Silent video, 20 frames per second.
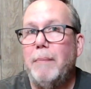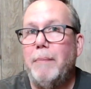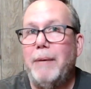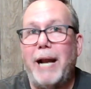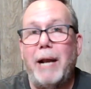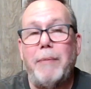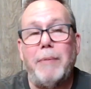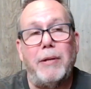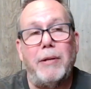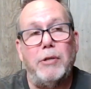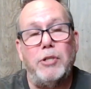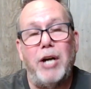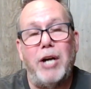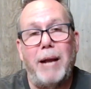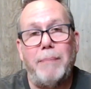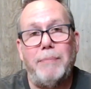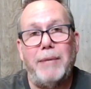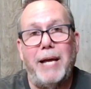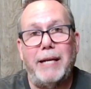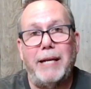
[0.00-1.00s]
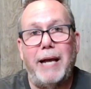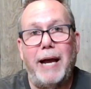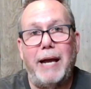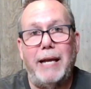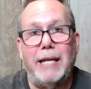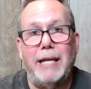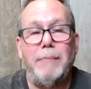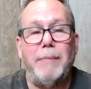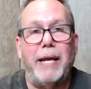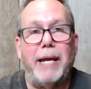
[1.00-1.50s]
but I'd rather trap that guy
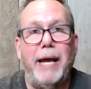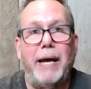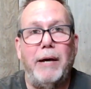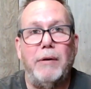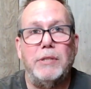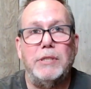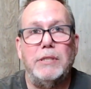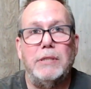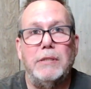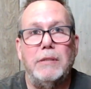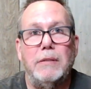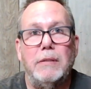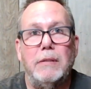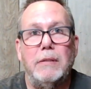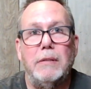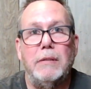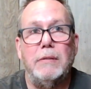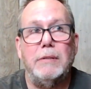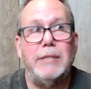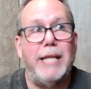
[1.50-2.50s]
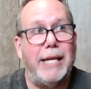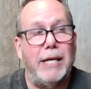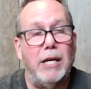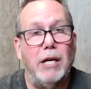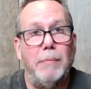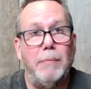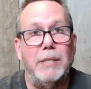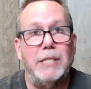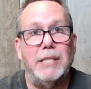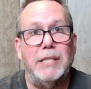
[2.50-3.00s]
in my house, take
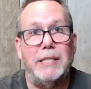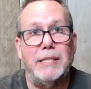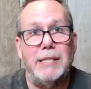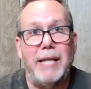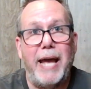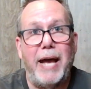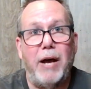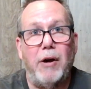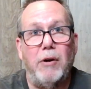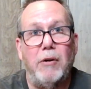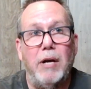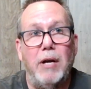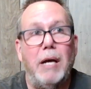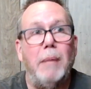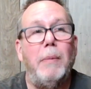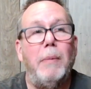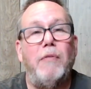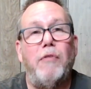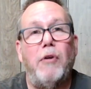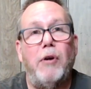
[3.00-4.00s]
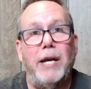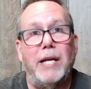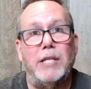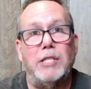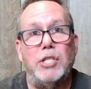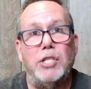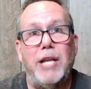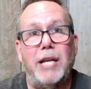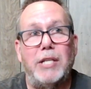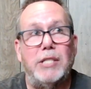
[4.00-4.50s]
care of business now before he
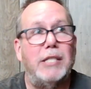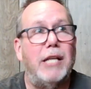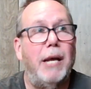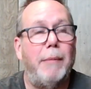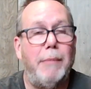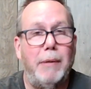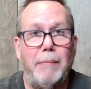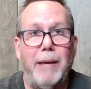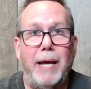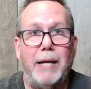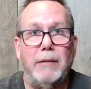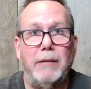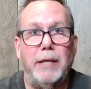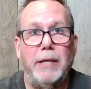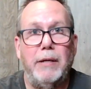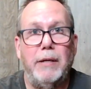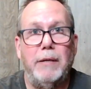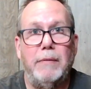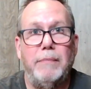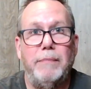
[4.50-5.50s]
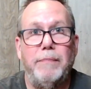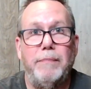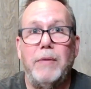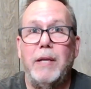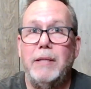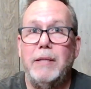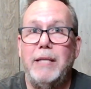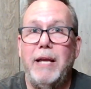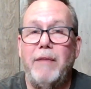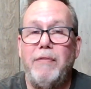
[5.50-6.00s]
has a chance to coming back later
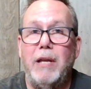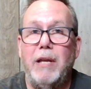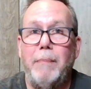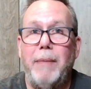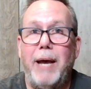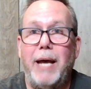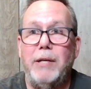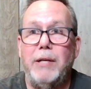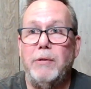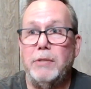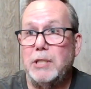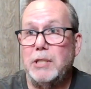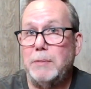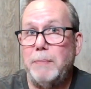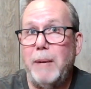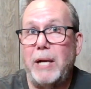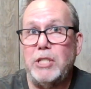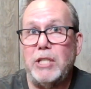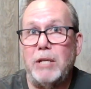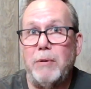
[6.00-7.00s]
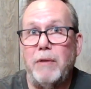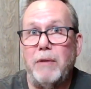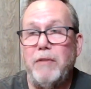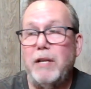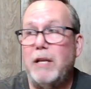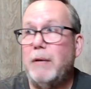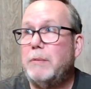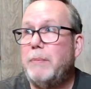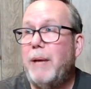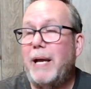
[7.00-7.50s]
definitely bad news, especially what
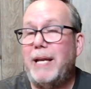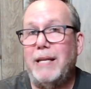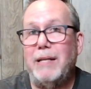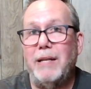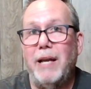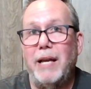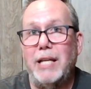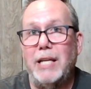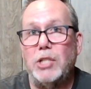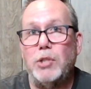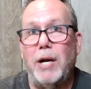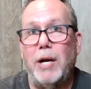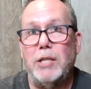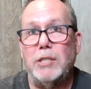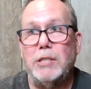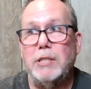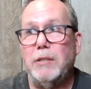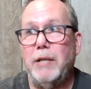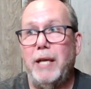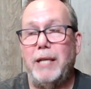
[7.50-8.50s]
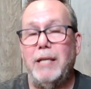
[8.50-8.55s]
becomes comes back at night and tries to